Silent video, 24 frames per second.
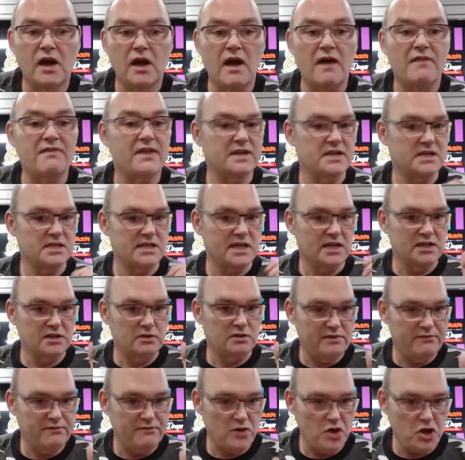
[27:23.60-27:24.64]
and then you'll end up
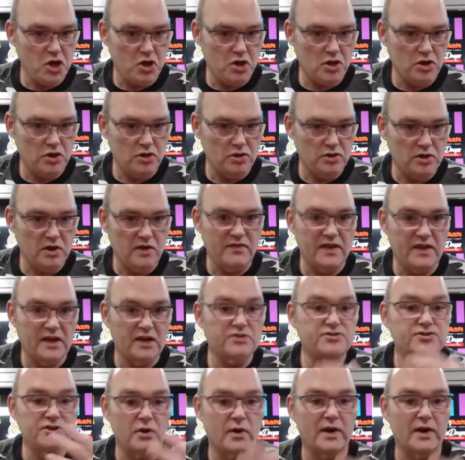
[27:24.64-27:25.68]
with 4,
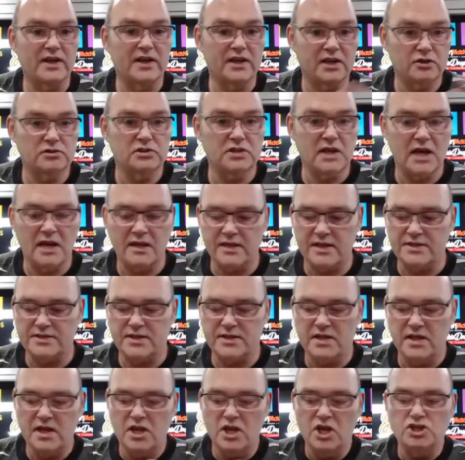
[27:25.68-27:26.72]
and so on, and it goes like this.
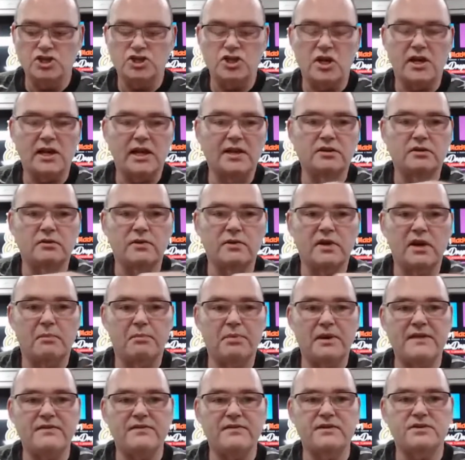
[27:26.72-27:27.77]
So you'll end up with a
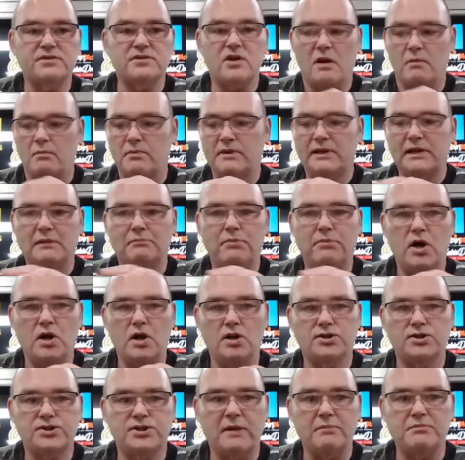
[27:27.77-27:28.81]
plant that's got little
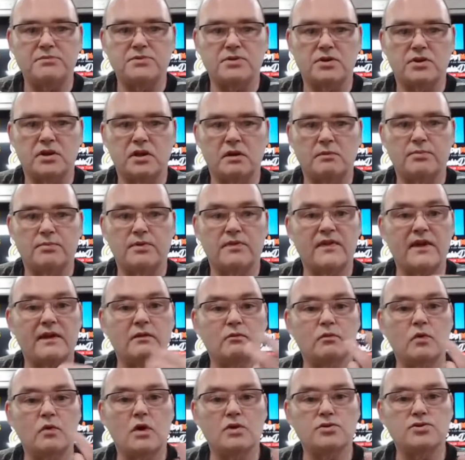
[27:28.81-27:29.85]
bald stems on it, but
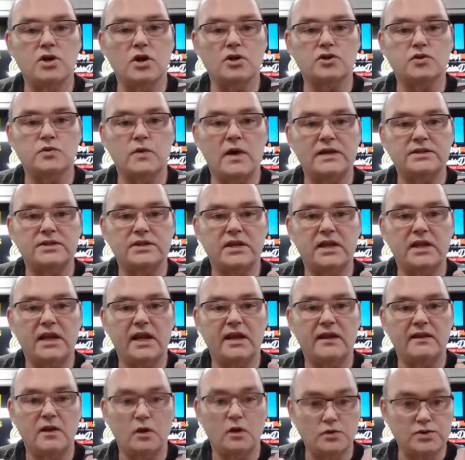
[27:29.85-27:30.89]
then once or twice a
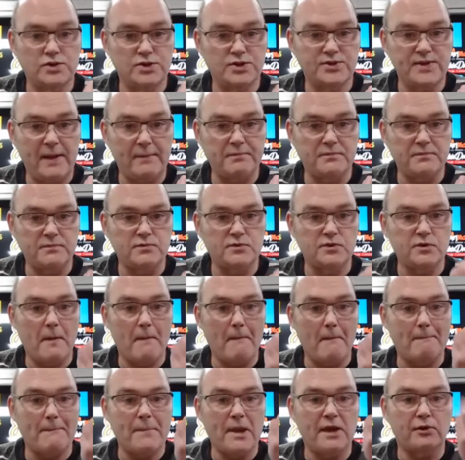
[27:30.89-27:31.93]
year, those stems
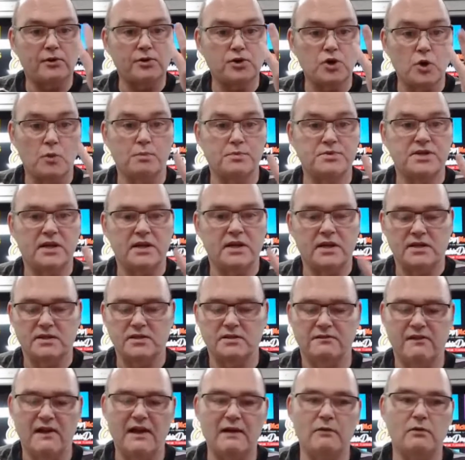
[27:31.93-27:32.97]
erupt into
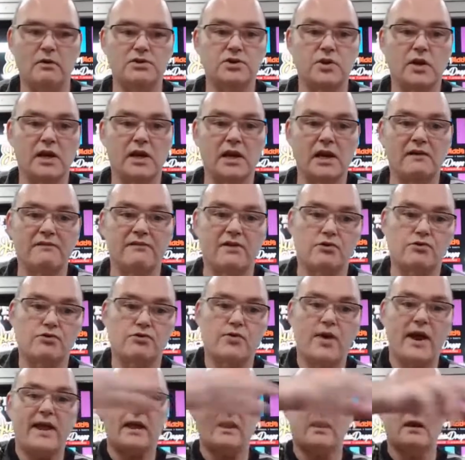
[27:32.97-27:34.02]
flower. So you'll have a
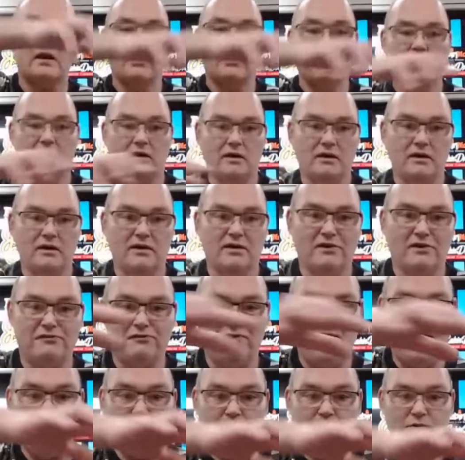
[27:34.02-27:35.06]
ring of
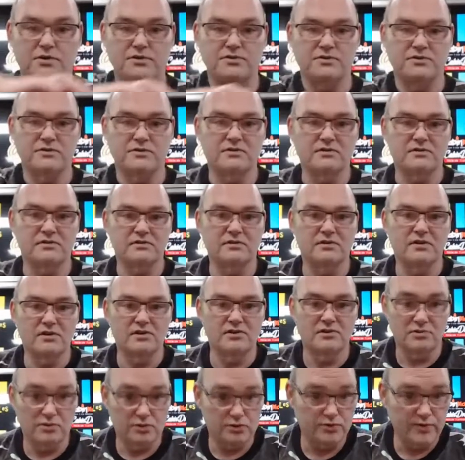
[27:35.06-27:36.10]
flowers.
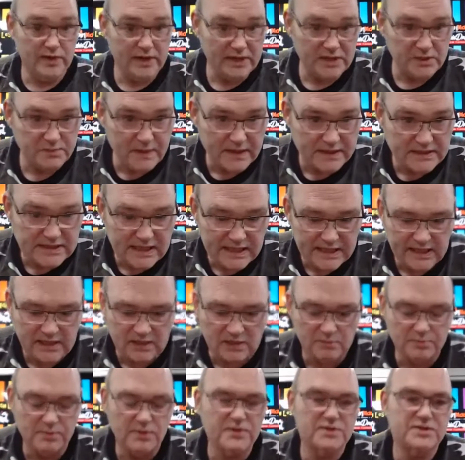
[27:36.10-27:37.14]
Looks really
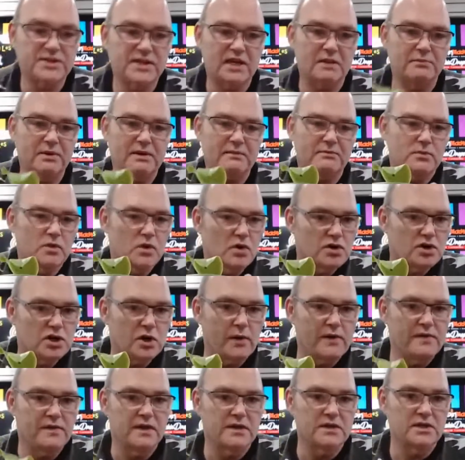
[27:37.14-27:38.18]
spectacular, but they take a bit more
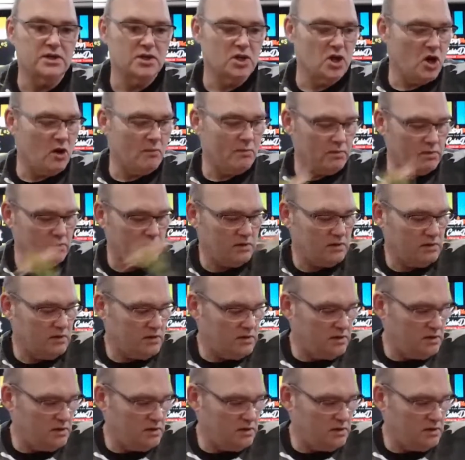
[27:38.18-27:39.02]
growing than your normal